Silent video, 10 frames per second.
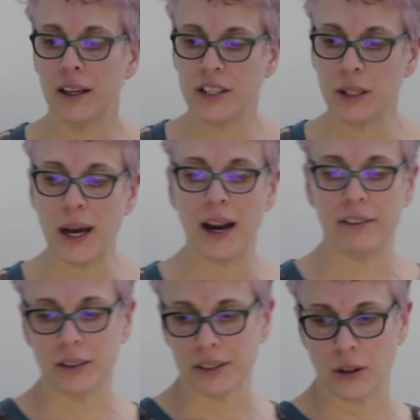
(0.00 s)
Two
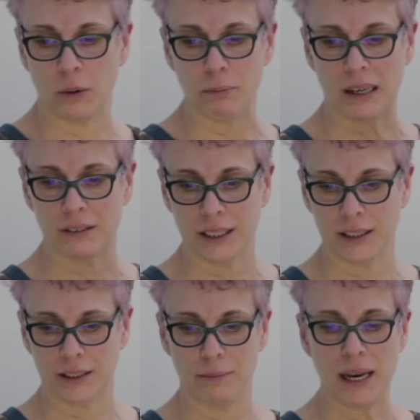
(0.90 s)
Ariels got married,
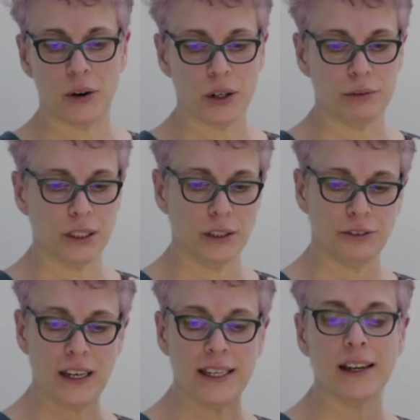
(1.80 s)
met on a roof,
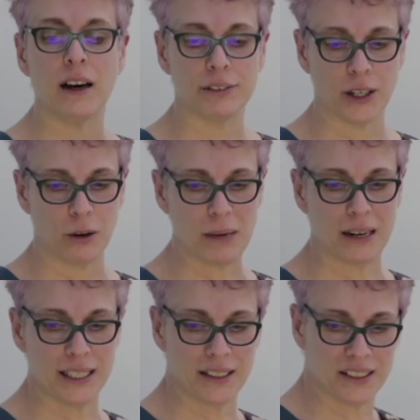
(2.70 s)
fell in love, got
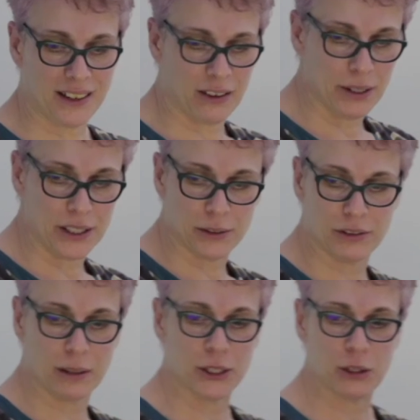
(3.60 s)
married. The ceremony was
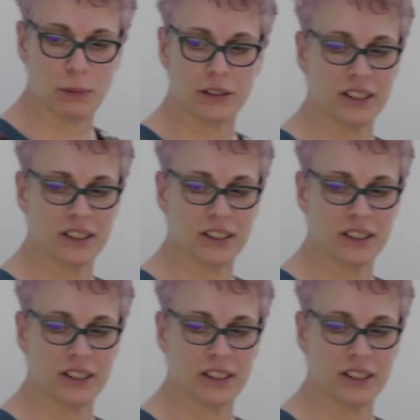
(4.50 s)
rubbish, but the